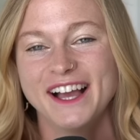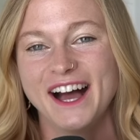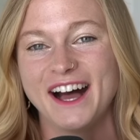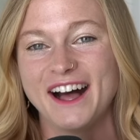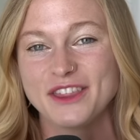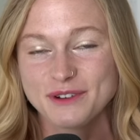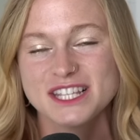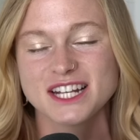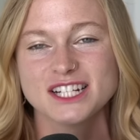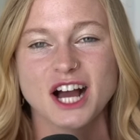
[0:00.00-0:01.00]
uh, the
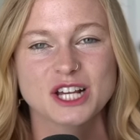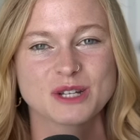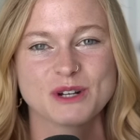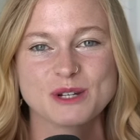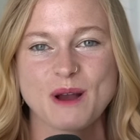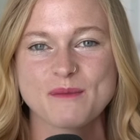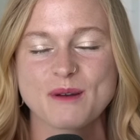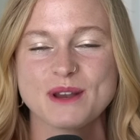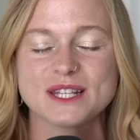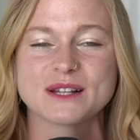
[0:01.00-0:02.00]
reason I talk so much about
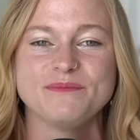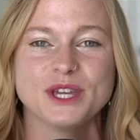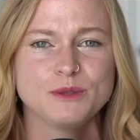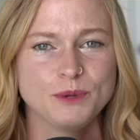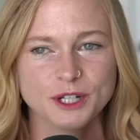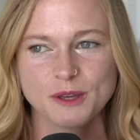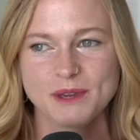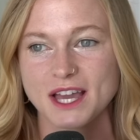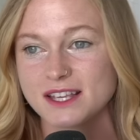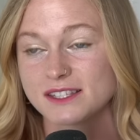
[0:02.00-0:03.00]
Mormonism is purely
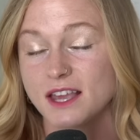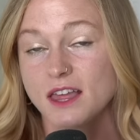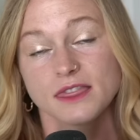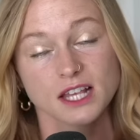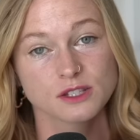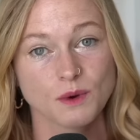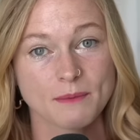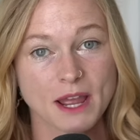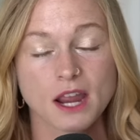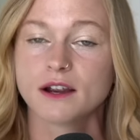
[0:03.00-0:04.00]
because that's where
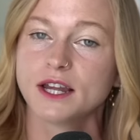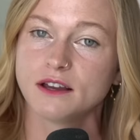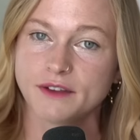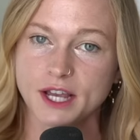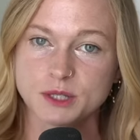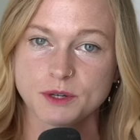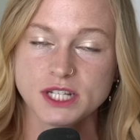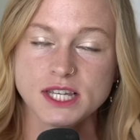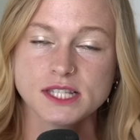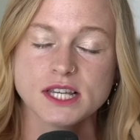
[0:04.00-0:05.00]
my area of
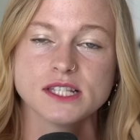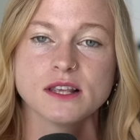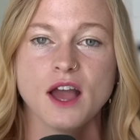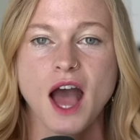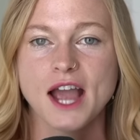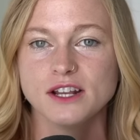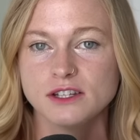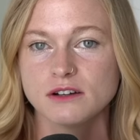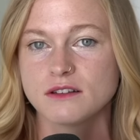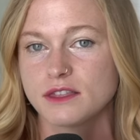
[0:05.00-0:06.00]
expertise is. I
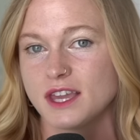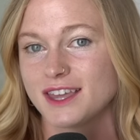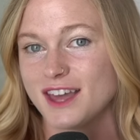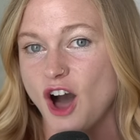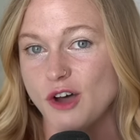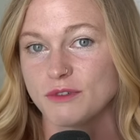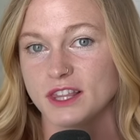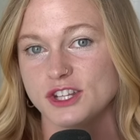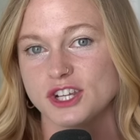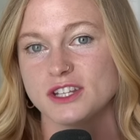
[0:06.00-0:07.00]
don't think that all
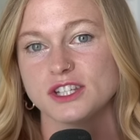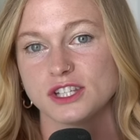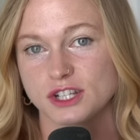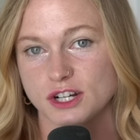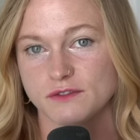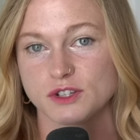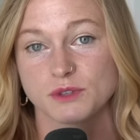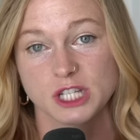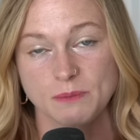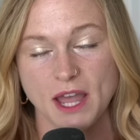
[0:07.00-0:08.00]
religion deserves
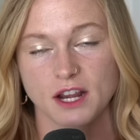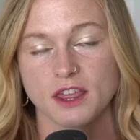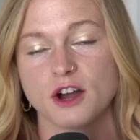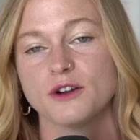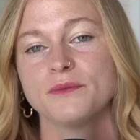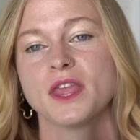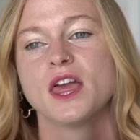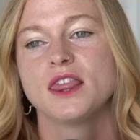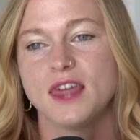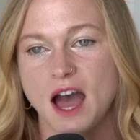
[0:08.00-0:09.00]
respect, though.
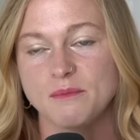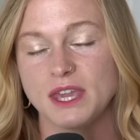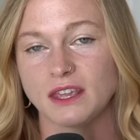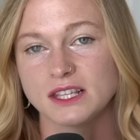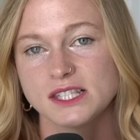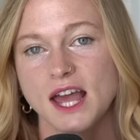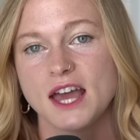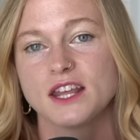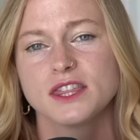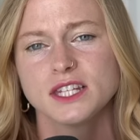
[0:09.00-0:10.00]
That being
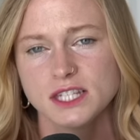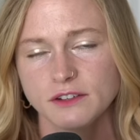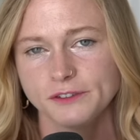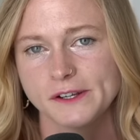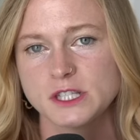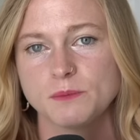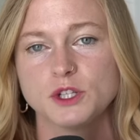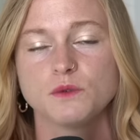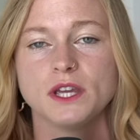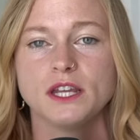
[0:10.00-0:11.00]
said, the difference
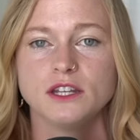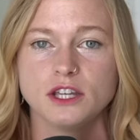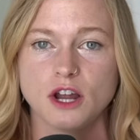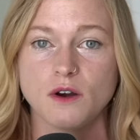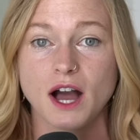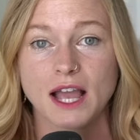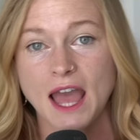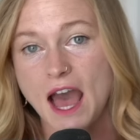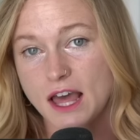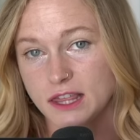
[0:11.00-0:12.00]
between, you know, a
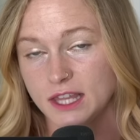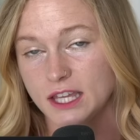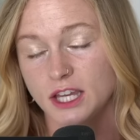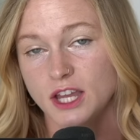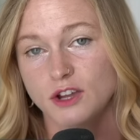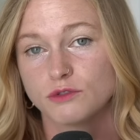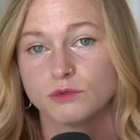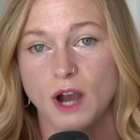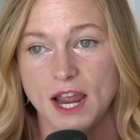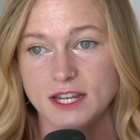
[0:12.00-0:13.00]
Catholic
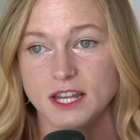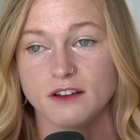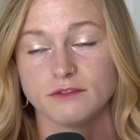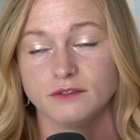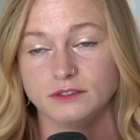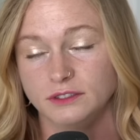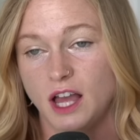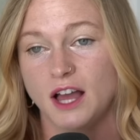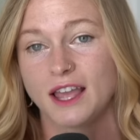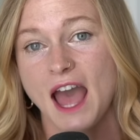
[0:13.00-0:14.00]
rite, a,
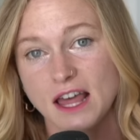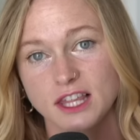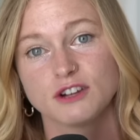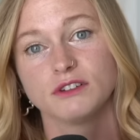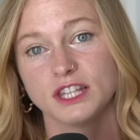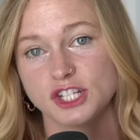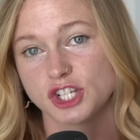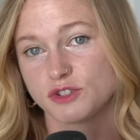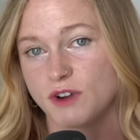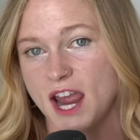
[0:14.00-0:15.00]
a Catholic
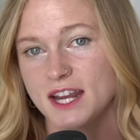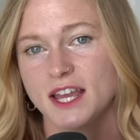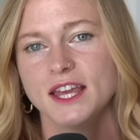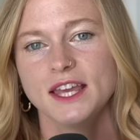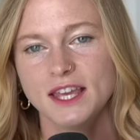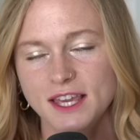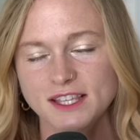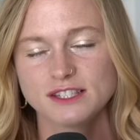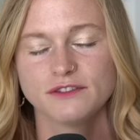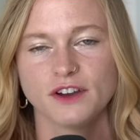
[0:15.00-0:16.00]
religious rite,
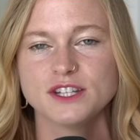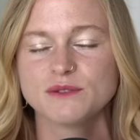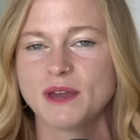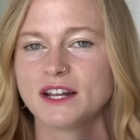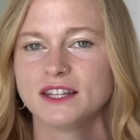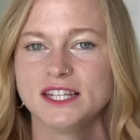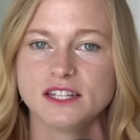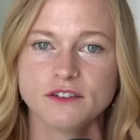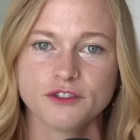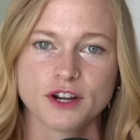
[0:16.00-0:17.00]
is fundamentally
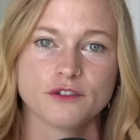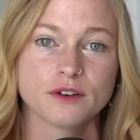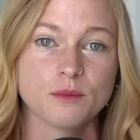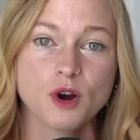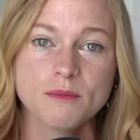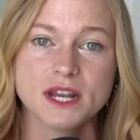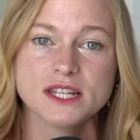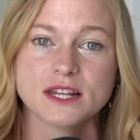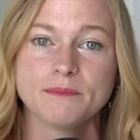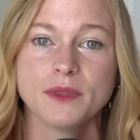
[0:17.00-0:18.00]
different from
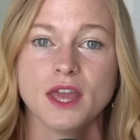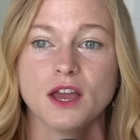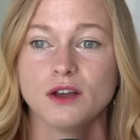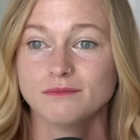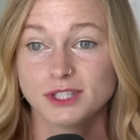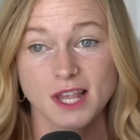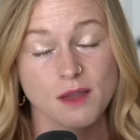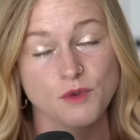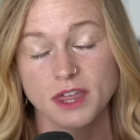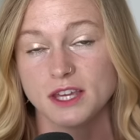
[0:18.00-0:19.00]
Mormonism
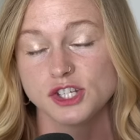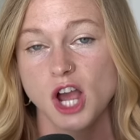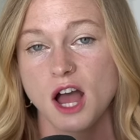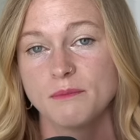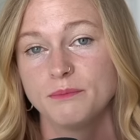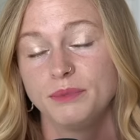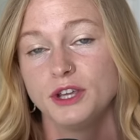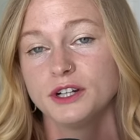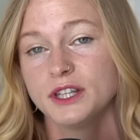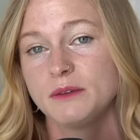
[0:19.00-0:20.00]
same with hijab
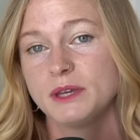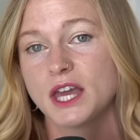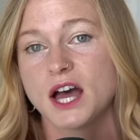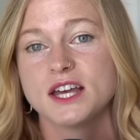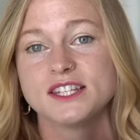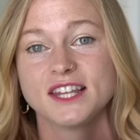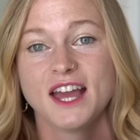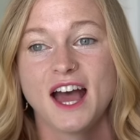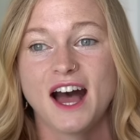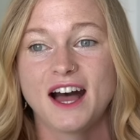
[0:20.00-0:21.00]
purely because
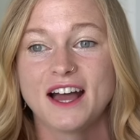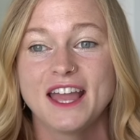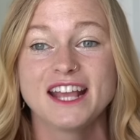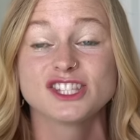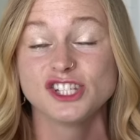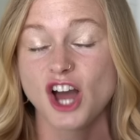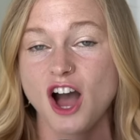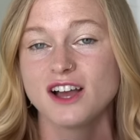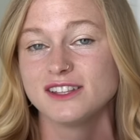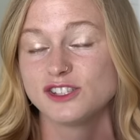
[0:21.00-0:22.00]
uh, it's
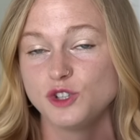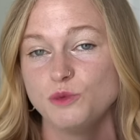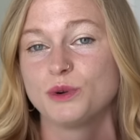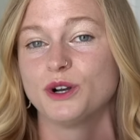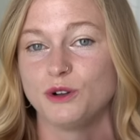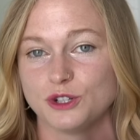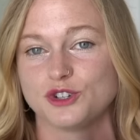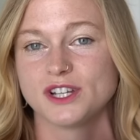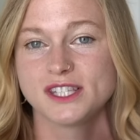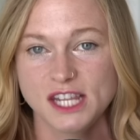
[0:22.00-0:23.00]
not super
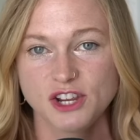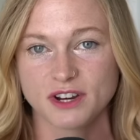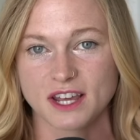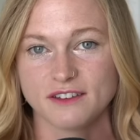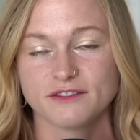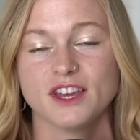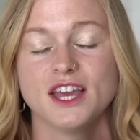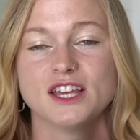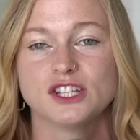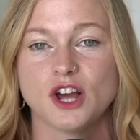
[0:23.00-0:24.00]
ultra secretive.
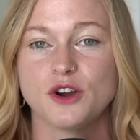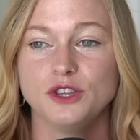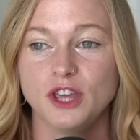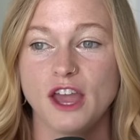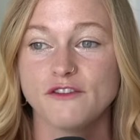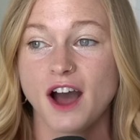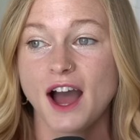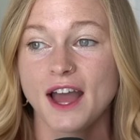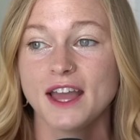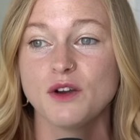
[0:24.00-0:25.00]
So if
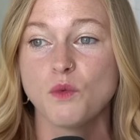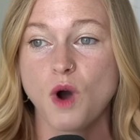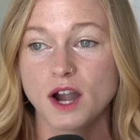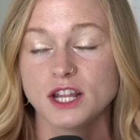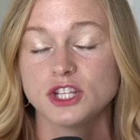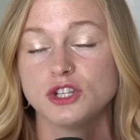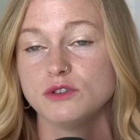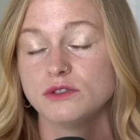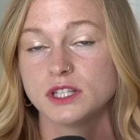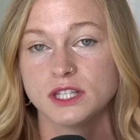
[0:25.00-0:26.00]
I wanted
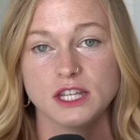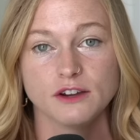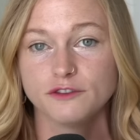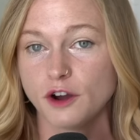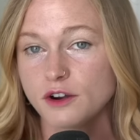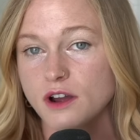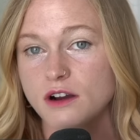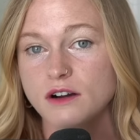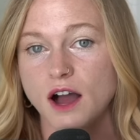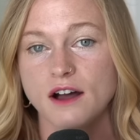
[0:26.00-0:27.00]
to see a
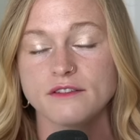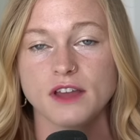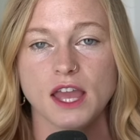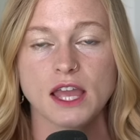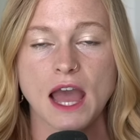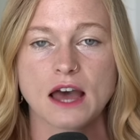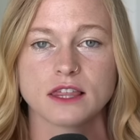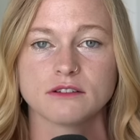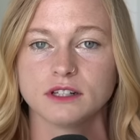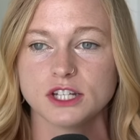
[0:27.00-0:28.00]
photo of a
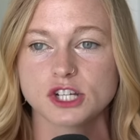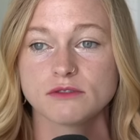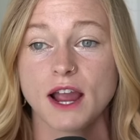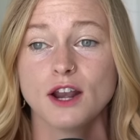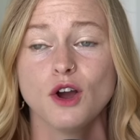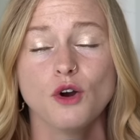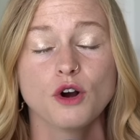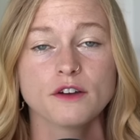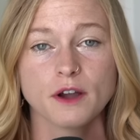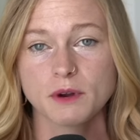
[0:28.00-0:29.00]
Catholic religious rite,
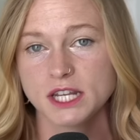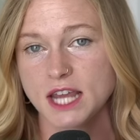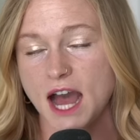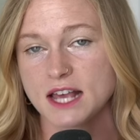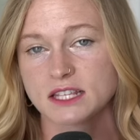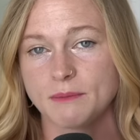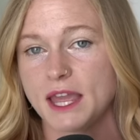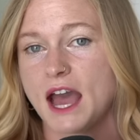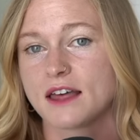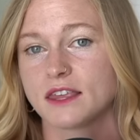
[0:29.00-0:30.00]
or if I wanted to ask my
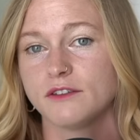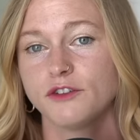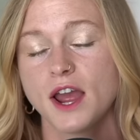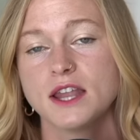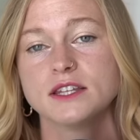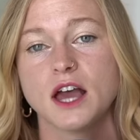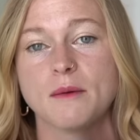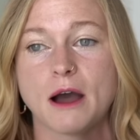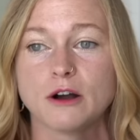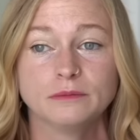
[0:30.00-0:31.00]
Catholic friend
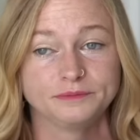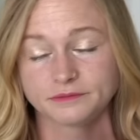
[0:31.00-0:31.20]
about